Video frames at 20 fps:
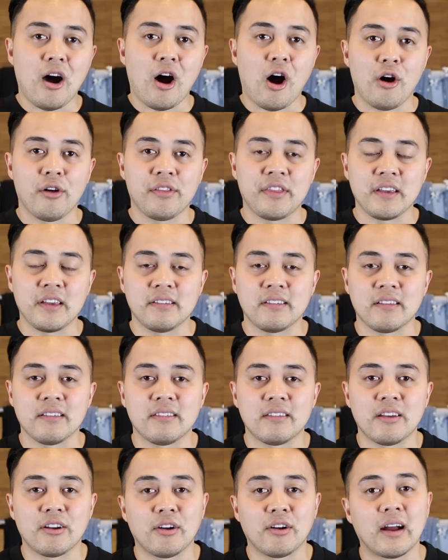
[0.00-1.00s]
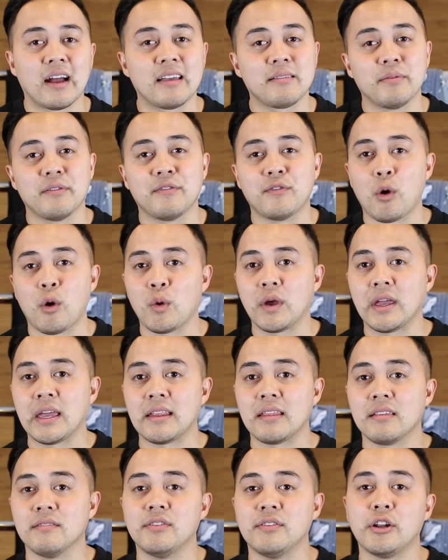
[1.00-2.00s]
All things considered guys, before we get
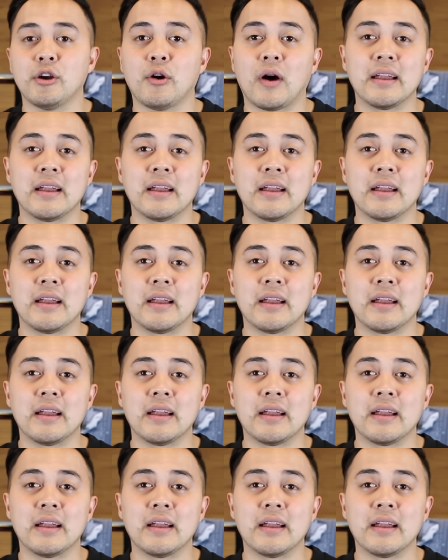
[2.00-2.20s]
in the video,